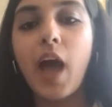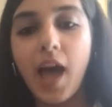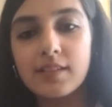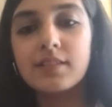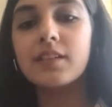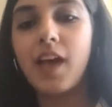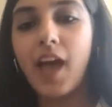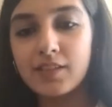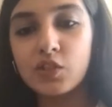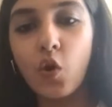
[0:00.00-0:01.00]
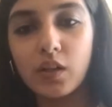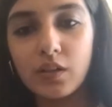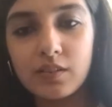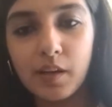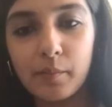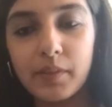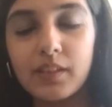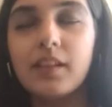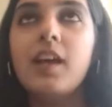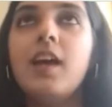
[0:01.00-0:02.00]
as the orders come in.